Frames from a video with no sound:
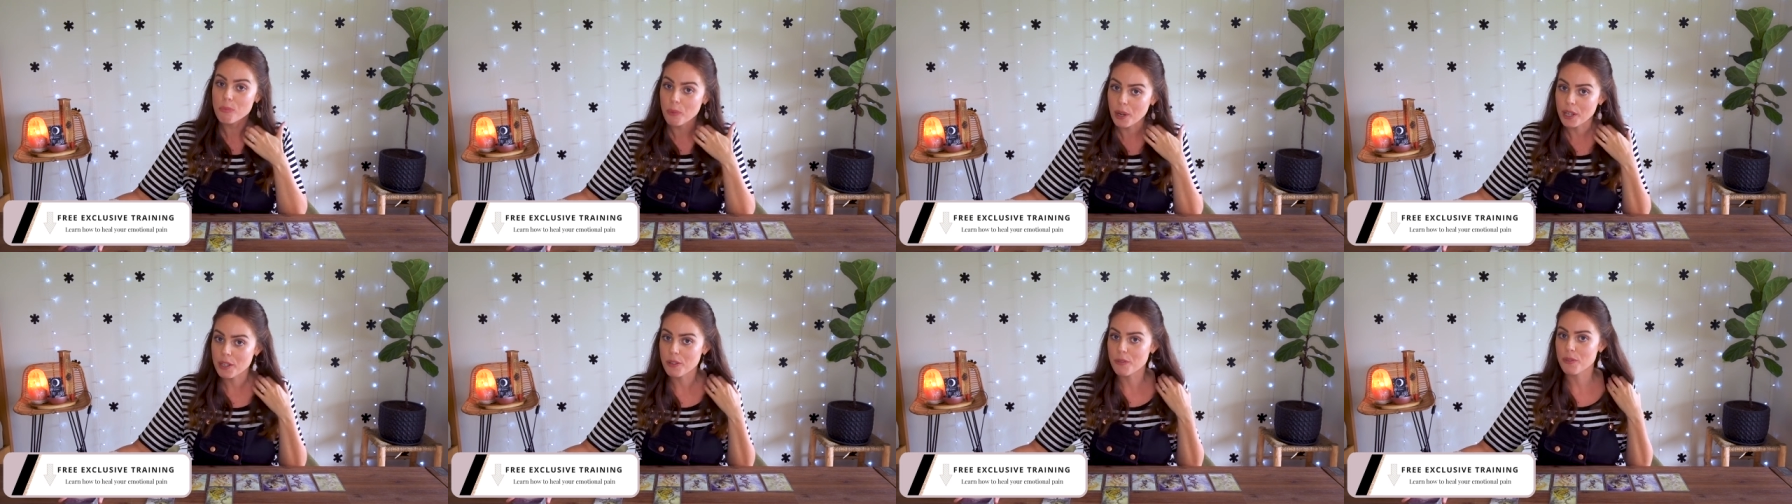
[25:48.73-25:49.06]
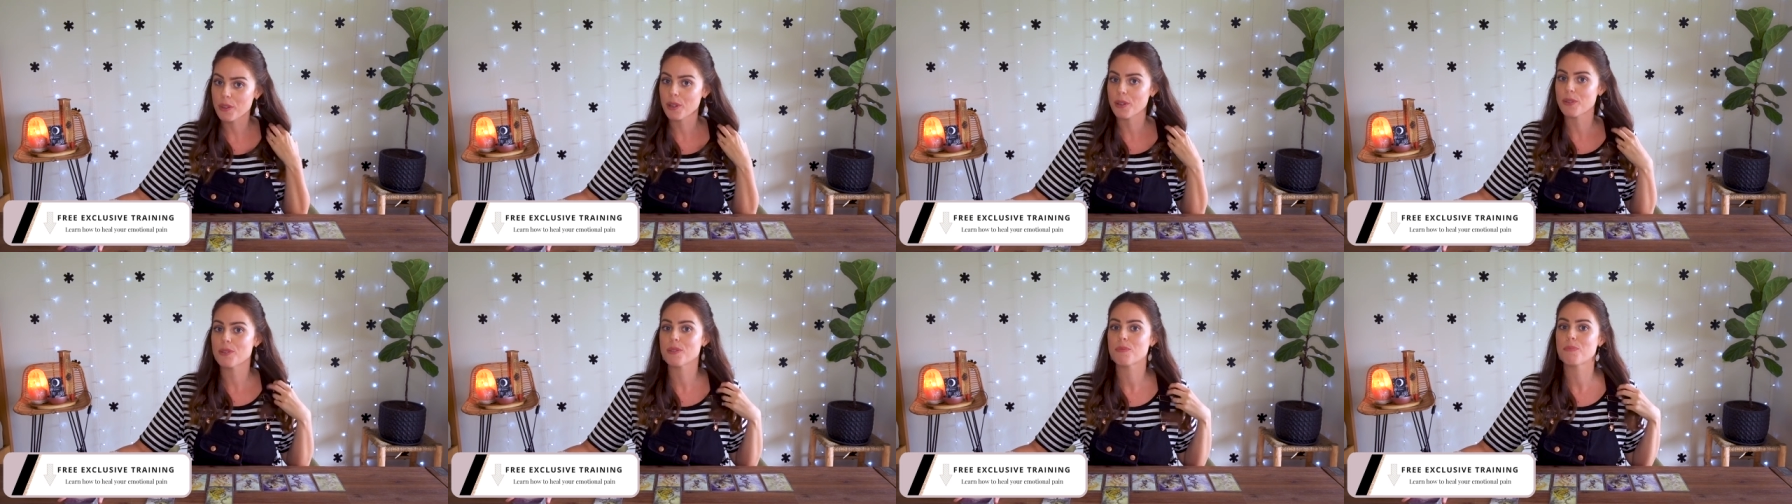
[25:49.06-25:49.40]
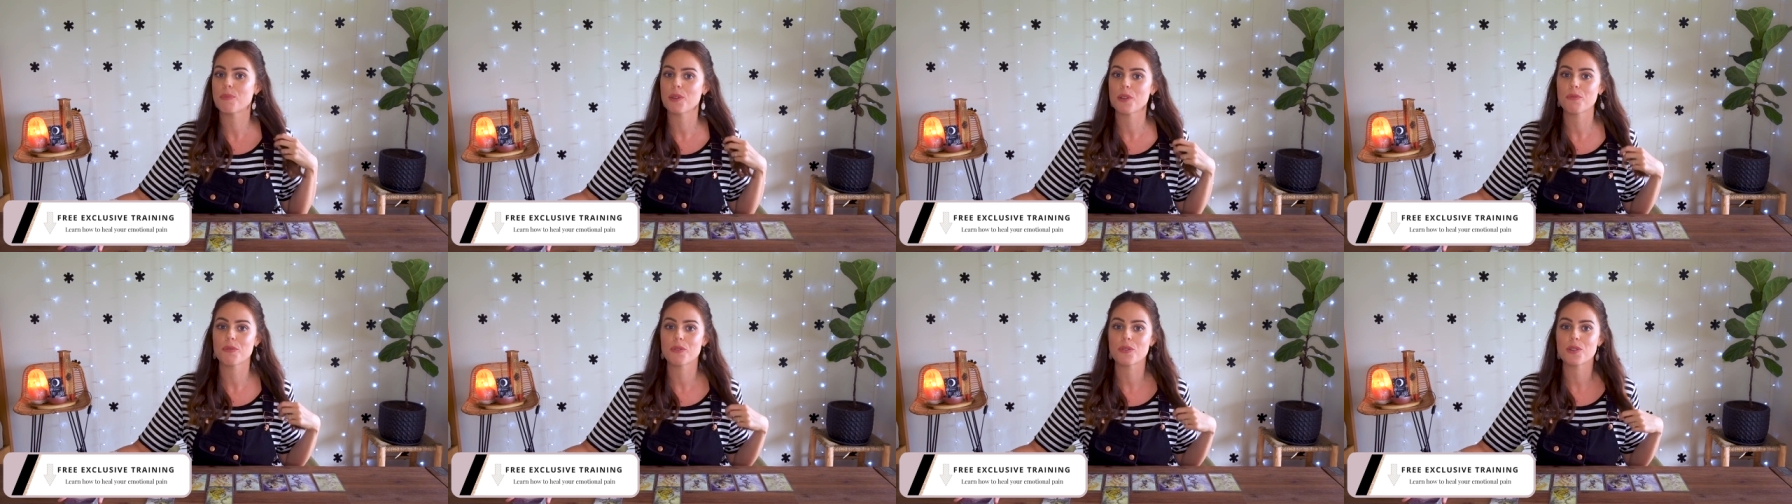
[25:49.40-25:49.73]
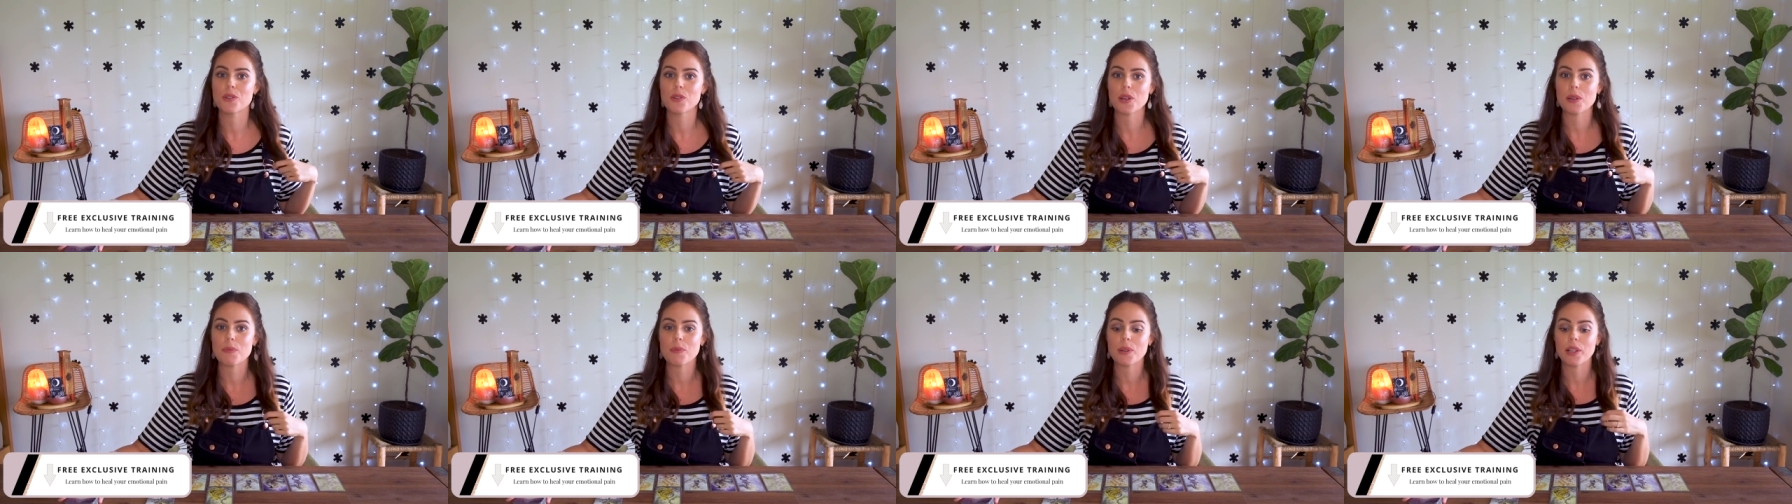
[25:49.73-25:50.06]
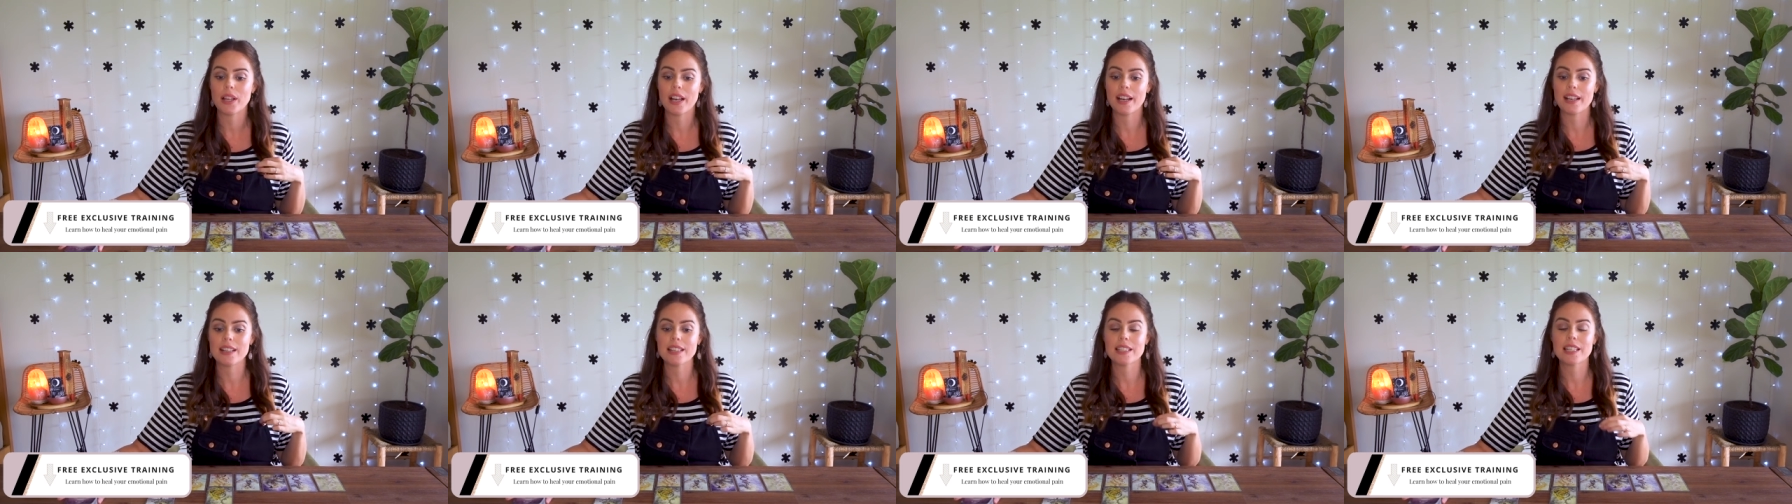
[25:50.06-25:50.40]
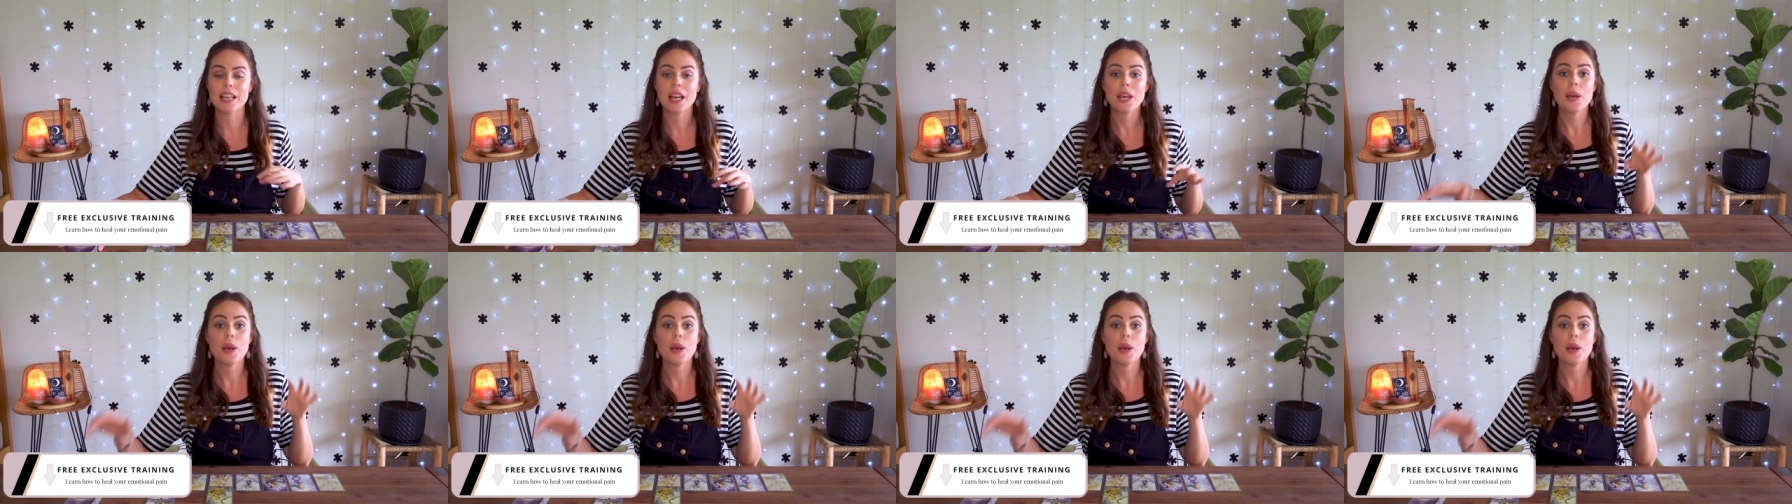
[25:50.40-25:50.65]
one of those beautiful dream clients,